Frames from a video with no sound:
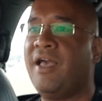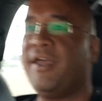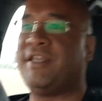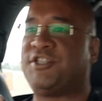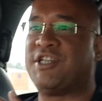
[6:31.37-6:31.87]

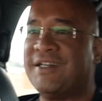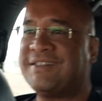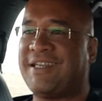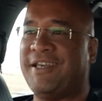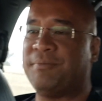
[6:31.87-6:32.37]
it
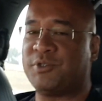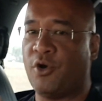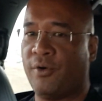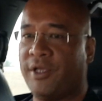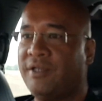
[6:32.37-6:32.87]
just keeps
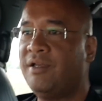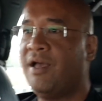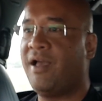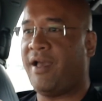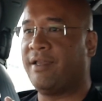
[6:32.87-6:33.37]
going
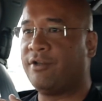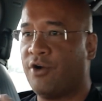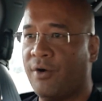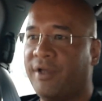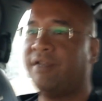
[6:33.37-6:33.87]
and
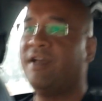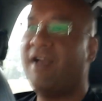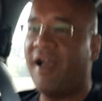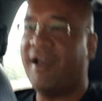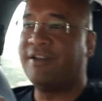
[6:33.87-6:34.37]

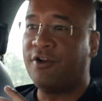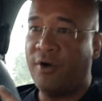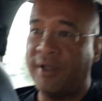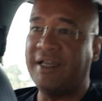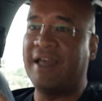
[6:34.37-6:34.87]
going and
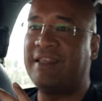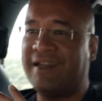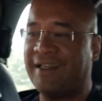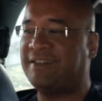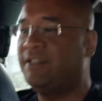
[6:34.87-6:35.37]
going, and the
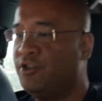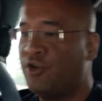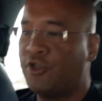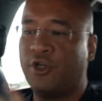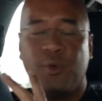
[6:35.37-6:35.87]
next thing you
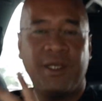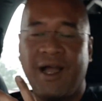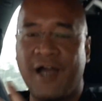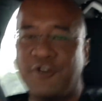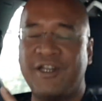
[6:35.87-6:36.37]
know, you're doing
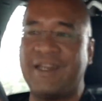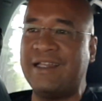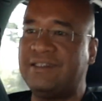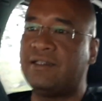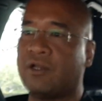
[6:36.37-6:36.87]

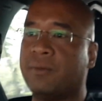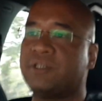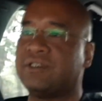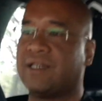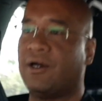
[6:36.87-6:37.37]
180
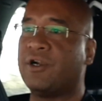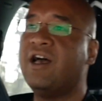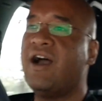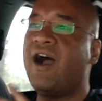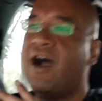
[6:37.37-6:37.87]
kilometers an hour.
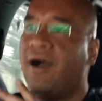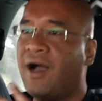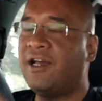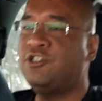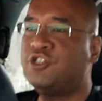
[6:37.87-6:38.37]

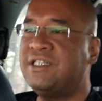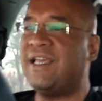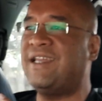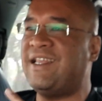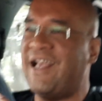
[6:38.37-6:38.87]

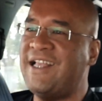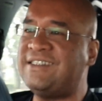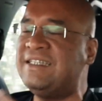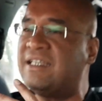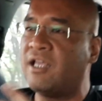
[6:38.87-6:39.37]

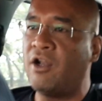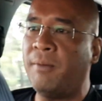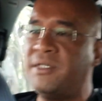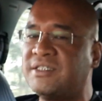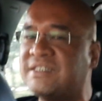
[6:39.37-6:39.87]
180
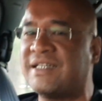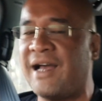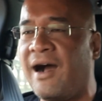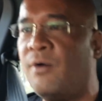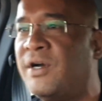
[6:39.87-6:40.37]
kilometers
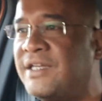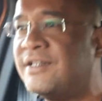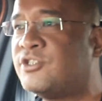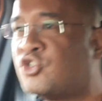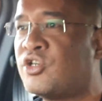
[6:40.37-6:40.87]
an hour in
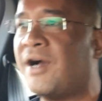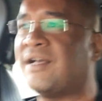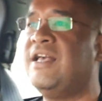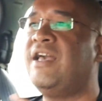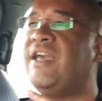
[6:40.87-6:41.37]
a truck
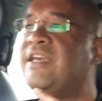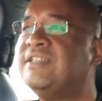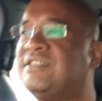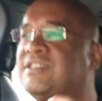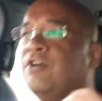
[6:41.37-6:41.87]

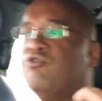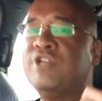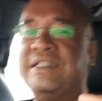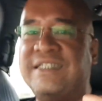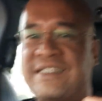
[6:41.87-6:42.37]
is
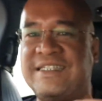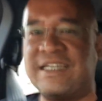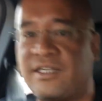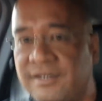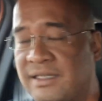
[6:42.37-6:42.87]

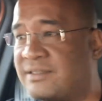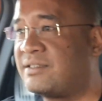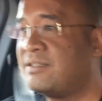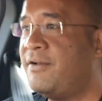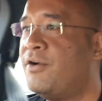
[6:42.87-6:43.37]

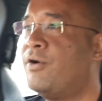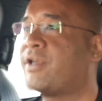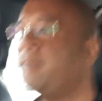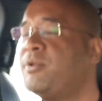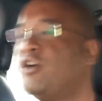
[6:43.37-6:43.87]
ridiculous.
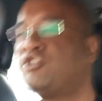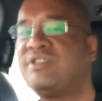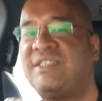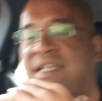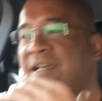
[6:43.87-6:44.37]
Okay, because you're
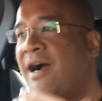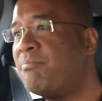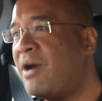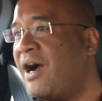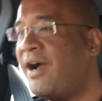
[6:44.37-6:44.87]
sitting
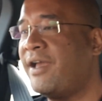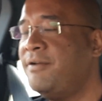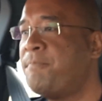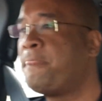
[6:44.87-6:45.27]
up high,